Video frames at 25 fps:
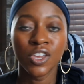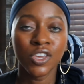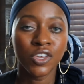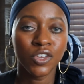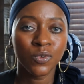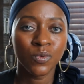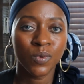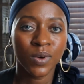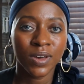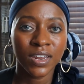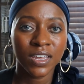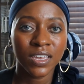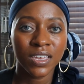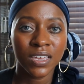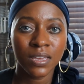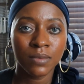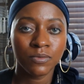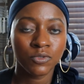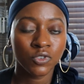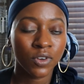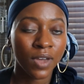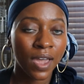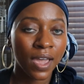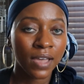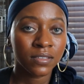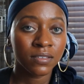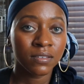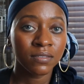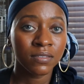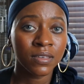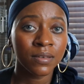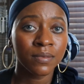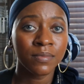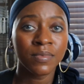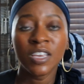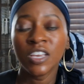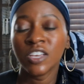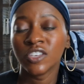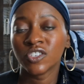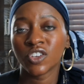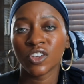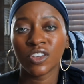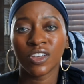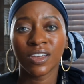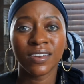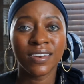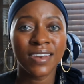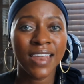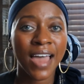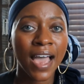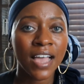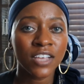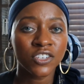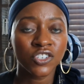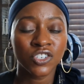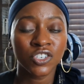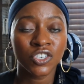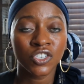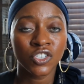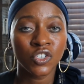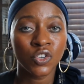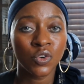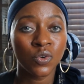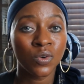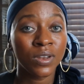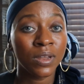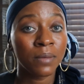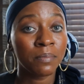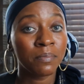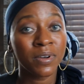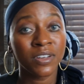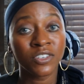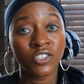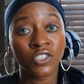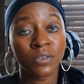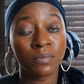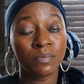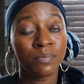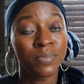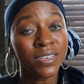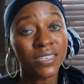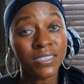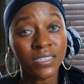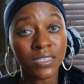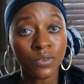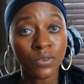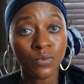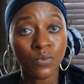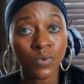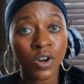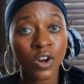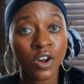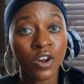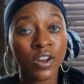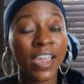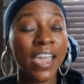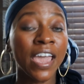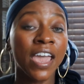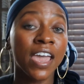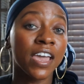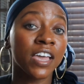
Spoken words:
You want to keep track of them so you're not just doing a bunch of busy work